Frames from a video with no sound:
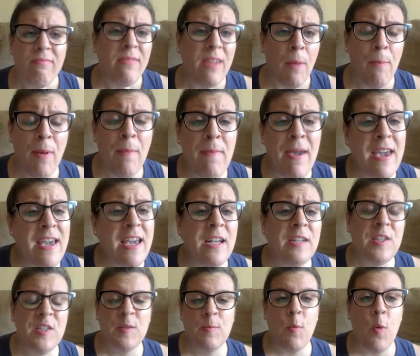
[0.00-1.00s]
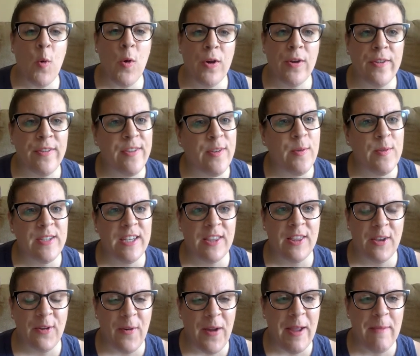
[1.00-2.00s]
But making s'mores using
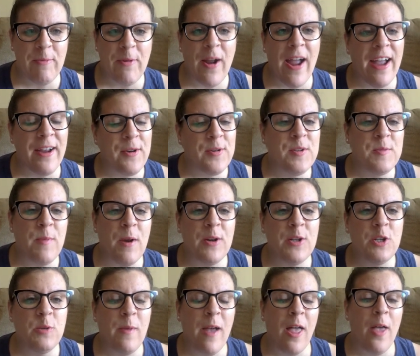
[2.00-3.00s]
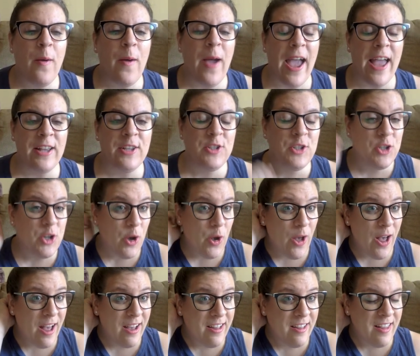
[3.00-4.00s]
the graham crackers, marshmallow, and
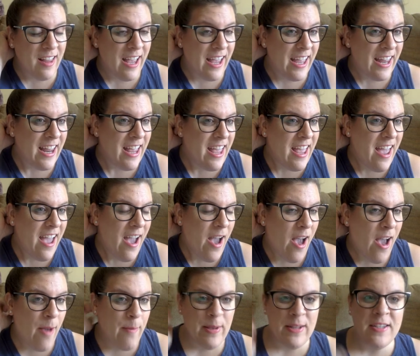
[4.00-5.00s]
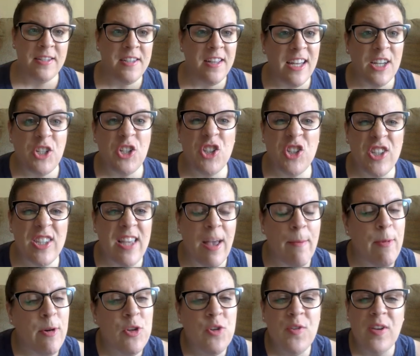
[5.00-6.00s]
chocolate. It's a delicious
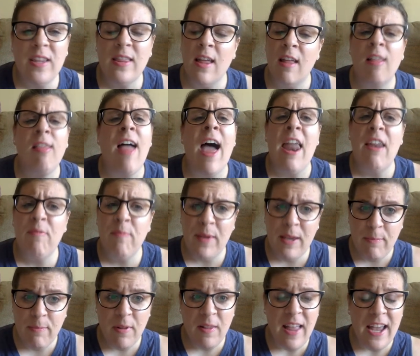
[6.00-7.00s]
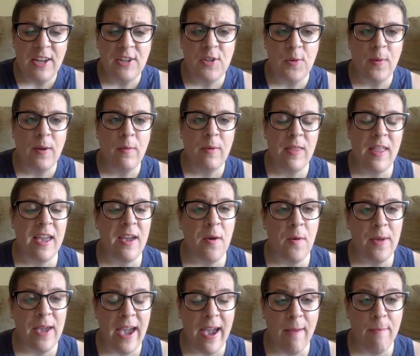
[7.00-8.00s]
summer treat that a lot of people like doing when they go
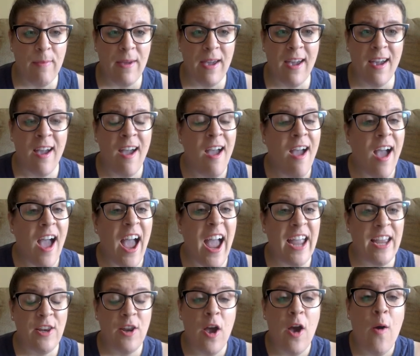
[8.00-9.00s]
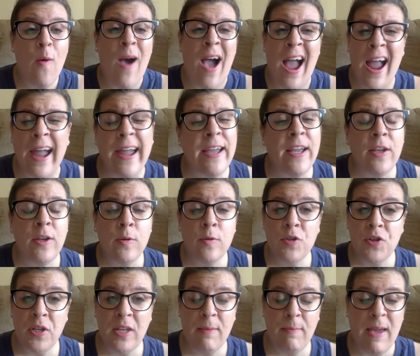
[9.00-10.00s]
camping. I know I
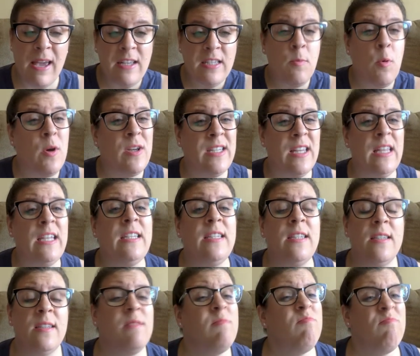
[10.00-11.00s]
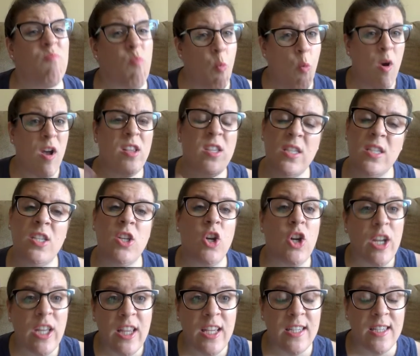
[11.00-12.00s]
usually make s'mores at least once
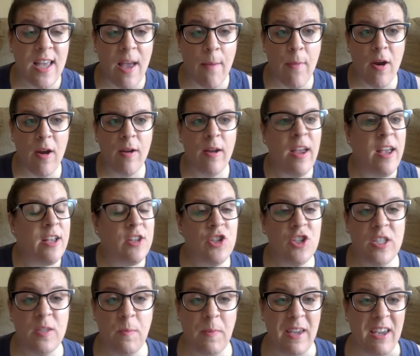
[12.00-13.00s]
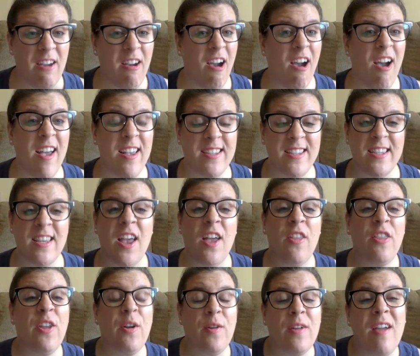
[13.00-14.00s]
during the summer just because
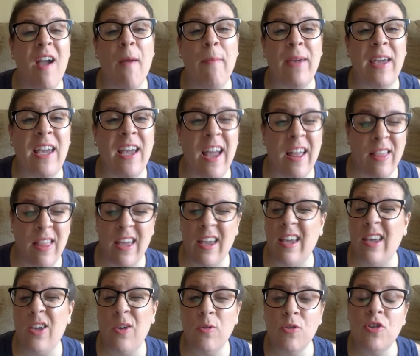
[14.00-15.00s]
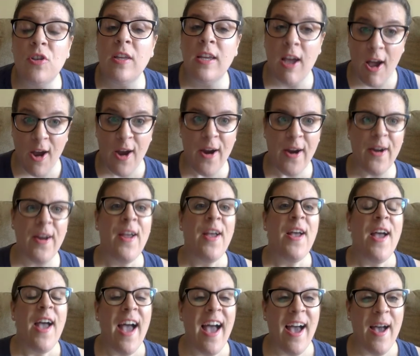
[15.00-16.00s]
they're yummy and they usually are
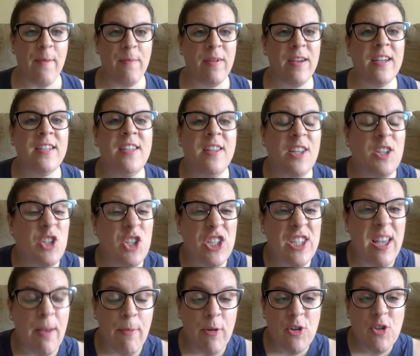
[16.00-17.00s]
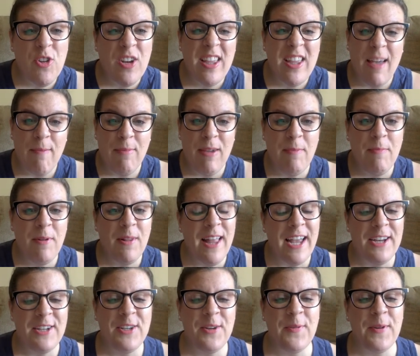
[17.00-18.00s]
a delicious summer treat that people
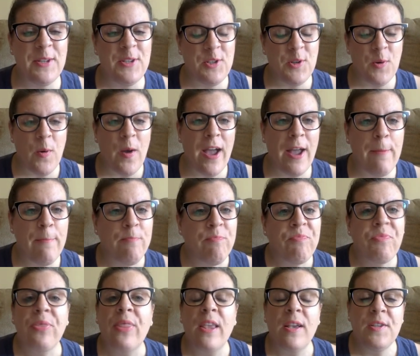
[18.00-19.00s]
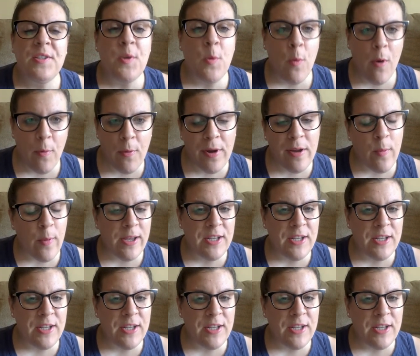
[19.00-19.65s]
like to enjoy. So what we're going